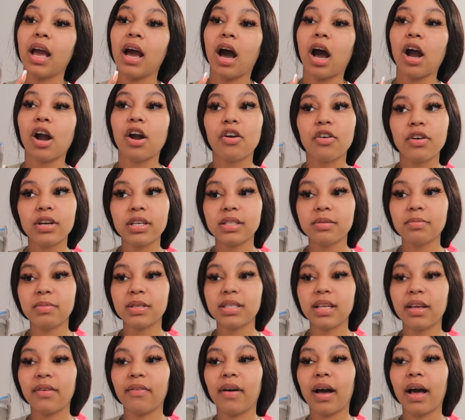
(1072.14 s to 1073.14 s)
a
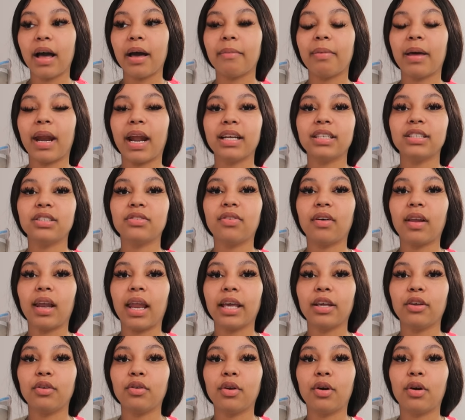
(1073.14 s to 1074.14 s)
Christmassy vibe. And I just felt
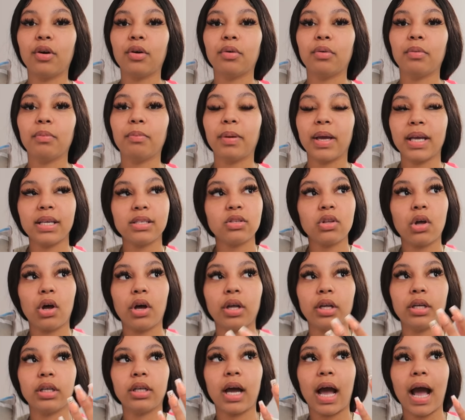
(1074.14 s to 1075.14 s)
like, you know, based
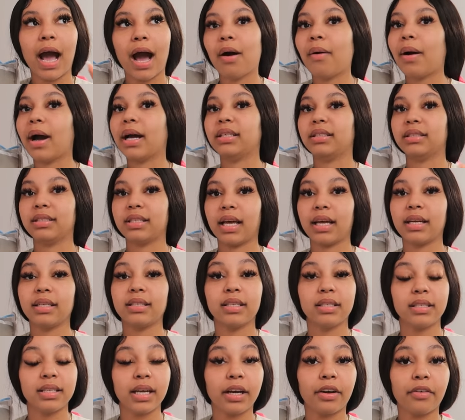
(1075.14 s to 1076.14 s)
on how I decided
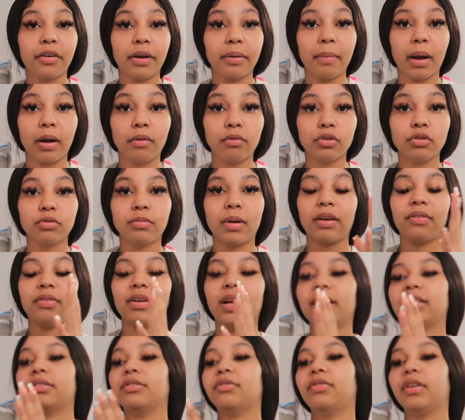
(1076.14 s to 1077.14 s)
to decorate my room, I feel
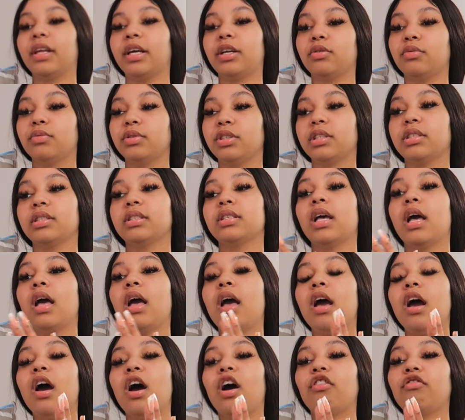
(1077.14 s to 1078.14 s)
like the flannel was just
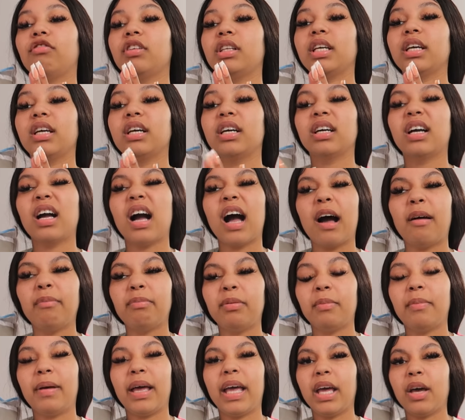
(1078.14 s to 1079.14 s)
a really good
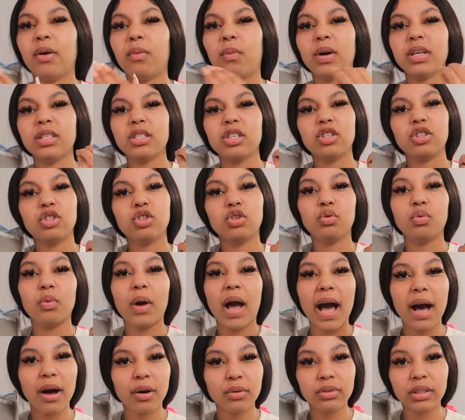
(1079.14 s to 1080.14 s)
compliment. It wasn't too
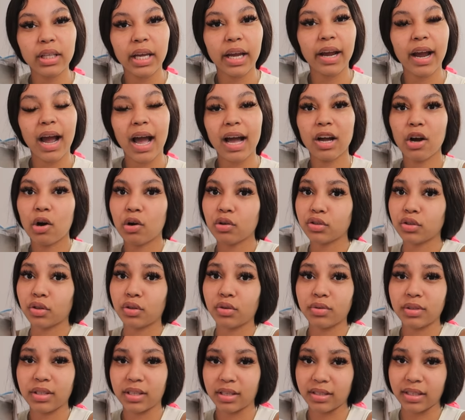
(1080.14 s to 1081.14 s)
out there. I could also
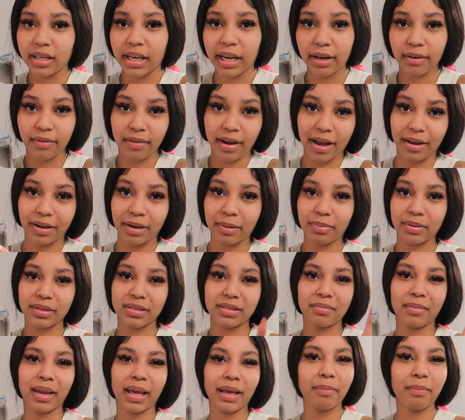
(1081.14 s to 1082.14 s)
use this year round and put
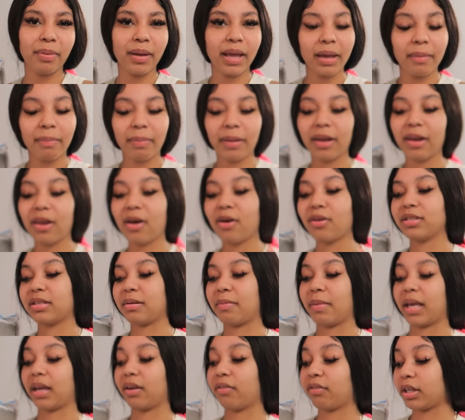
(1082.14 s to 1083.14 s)
some pink pillows
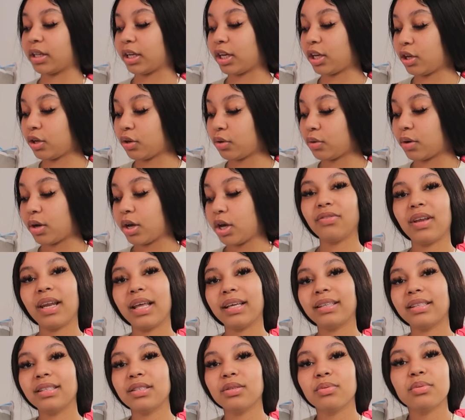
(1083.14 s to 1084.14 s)
and make it really cute. I feel
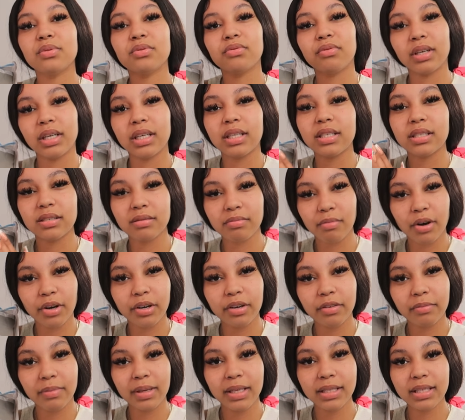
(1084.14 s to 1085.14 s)
like this was really
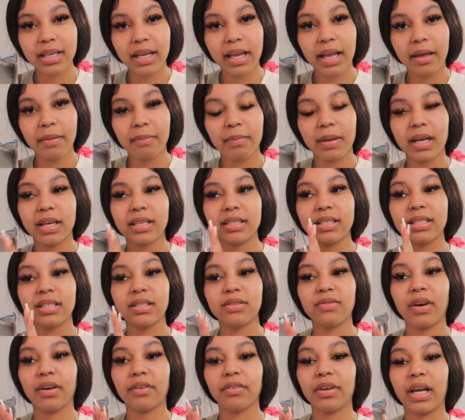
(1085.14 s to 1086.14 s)
smart of me to get because
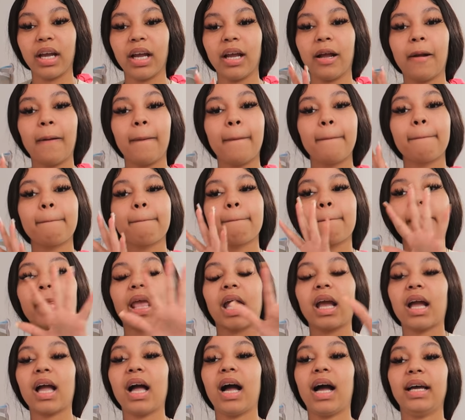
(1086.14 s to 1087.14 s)
it's very
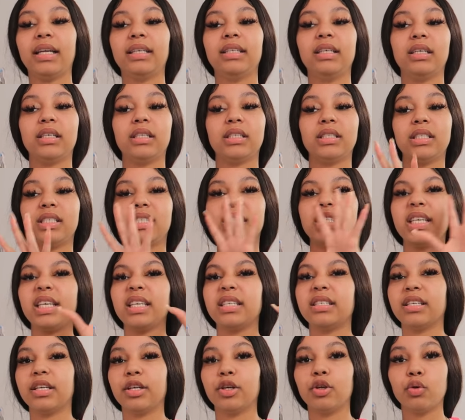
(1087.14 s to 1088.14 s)
kind of
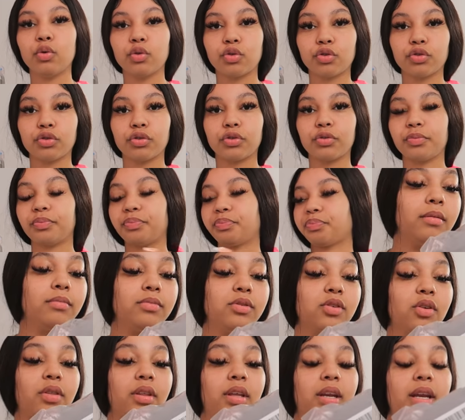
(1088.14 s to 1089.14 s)
season neutral um
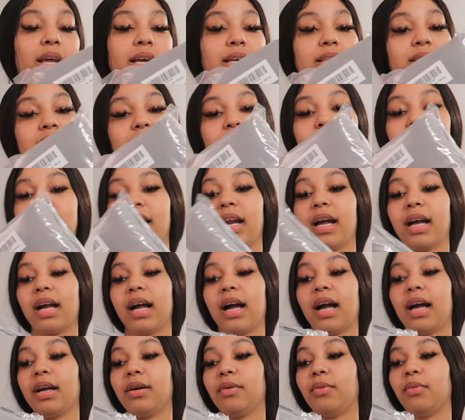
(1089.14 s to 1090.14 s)
so the next thing that i
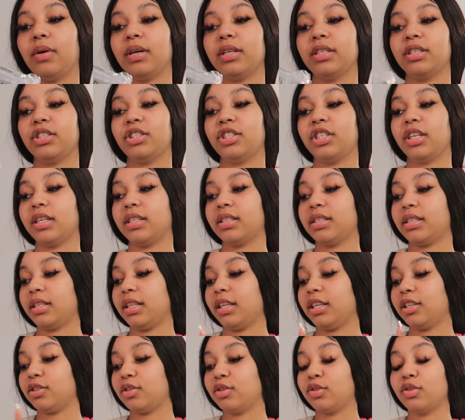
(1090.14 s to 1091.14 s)
got was just
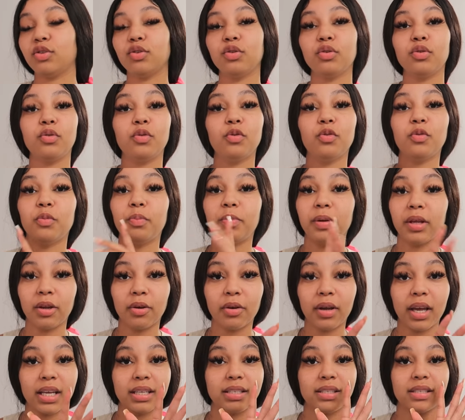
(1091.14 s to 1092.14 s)
these two
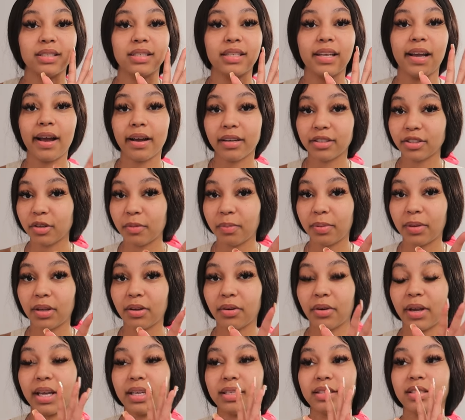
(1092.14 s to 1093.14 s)
pillowcases they're actual
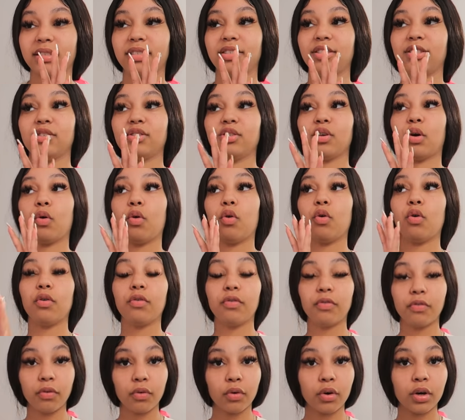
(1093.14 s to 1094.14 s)
pillowcases just so all
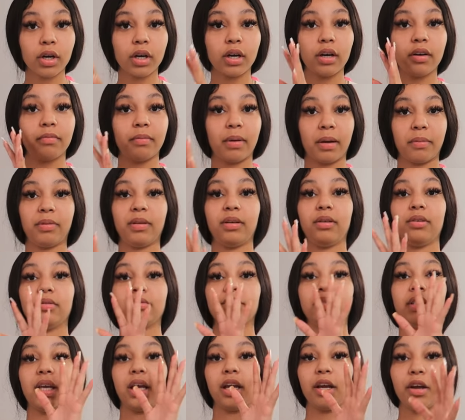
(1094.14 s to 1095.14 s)
four of my
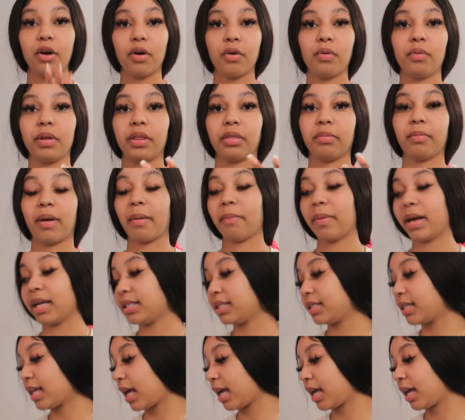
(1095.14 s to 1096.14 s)
pillows can go with my
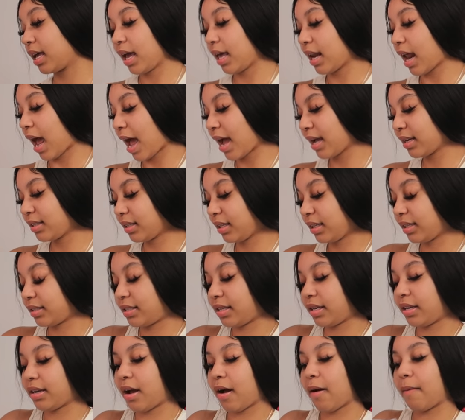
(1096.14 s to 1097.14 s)
bed set and i actually
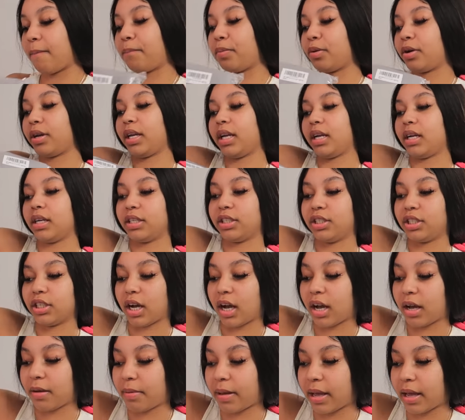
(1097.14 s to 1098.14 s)
did a pretty good
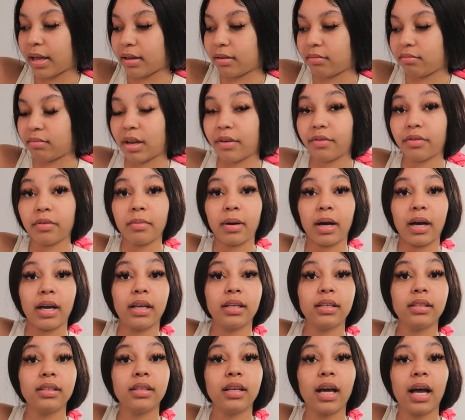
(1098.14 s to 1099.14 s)
job at never
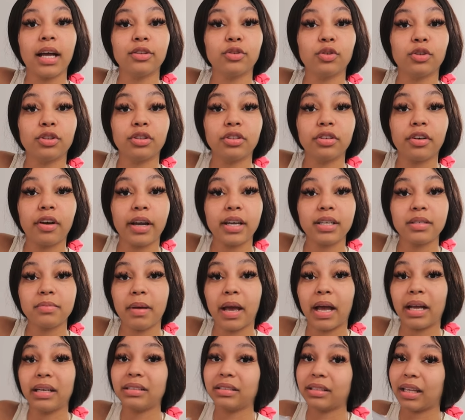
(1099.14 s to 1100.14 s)
mind i thought the grays
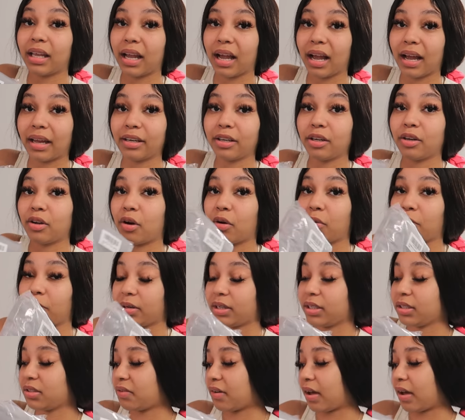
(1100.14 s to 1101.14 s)
matched they kind of don't but it's